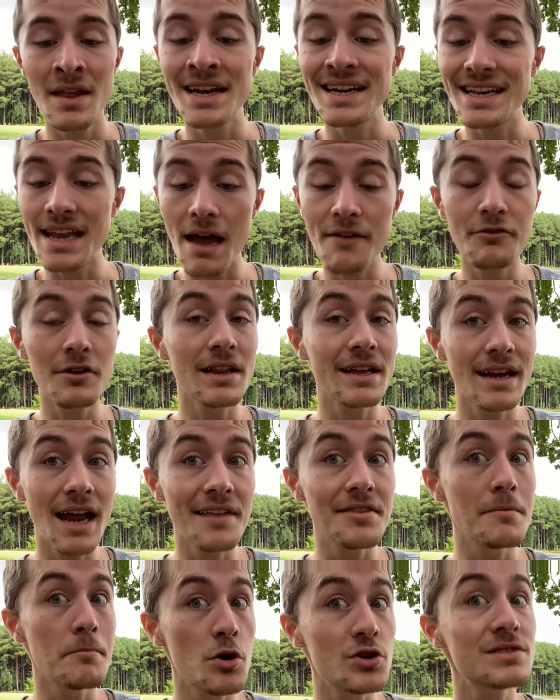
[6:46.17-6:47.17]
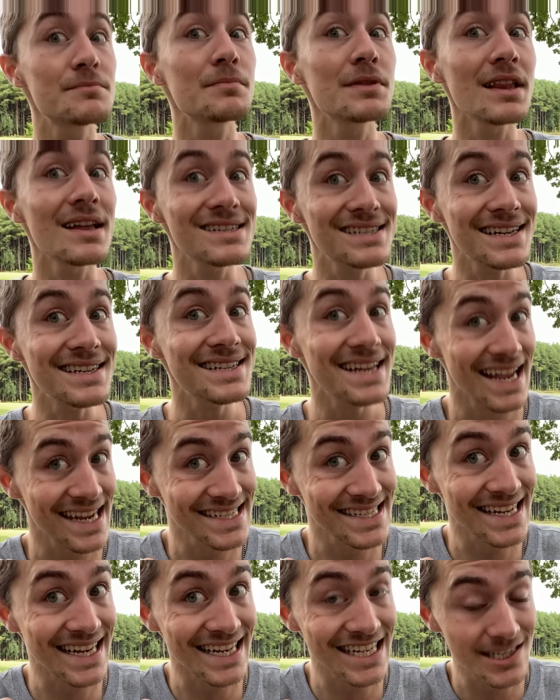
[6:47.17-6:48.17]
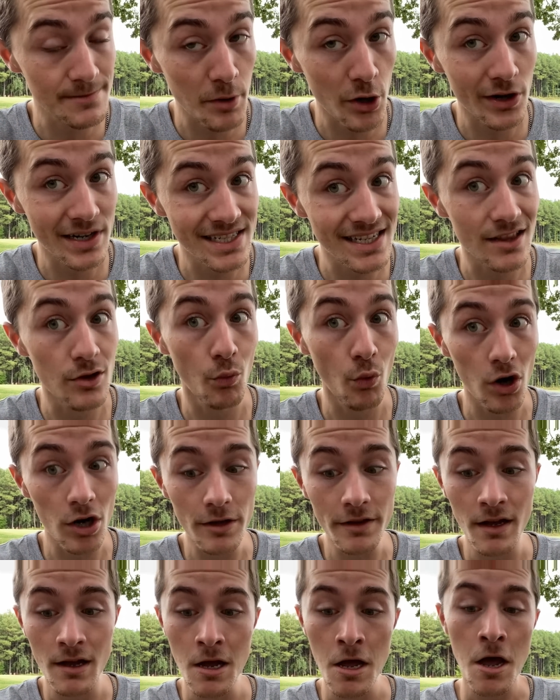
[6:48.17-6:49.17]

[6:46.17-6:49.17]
Definitely not the most pleasant tasting experience in the world.